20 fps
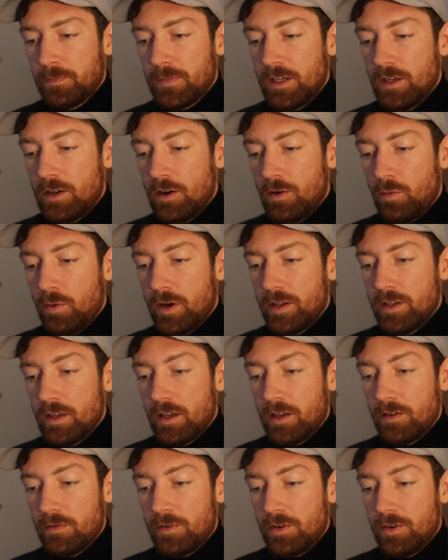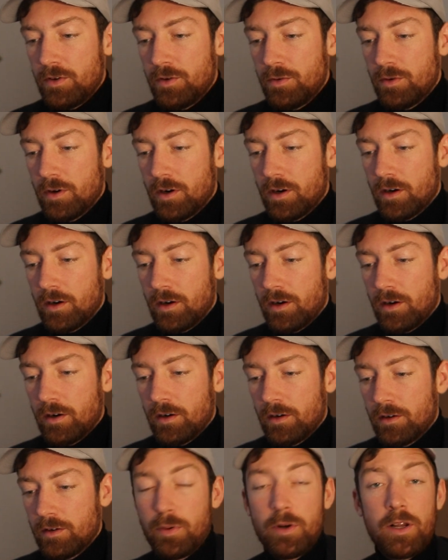you know, if you
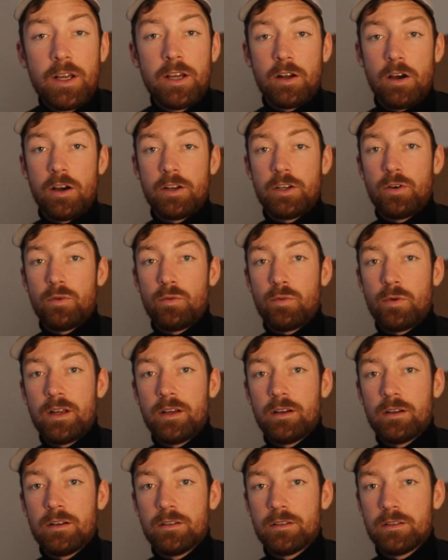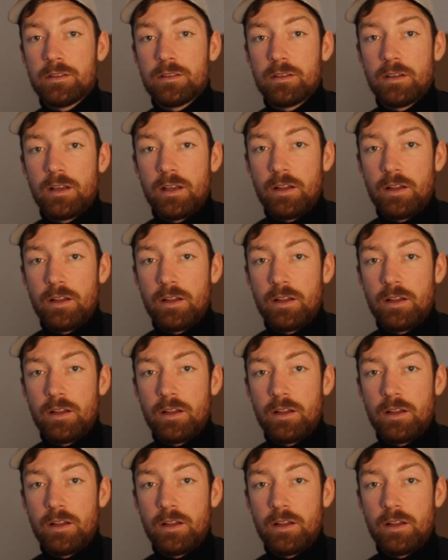are putting it on your reels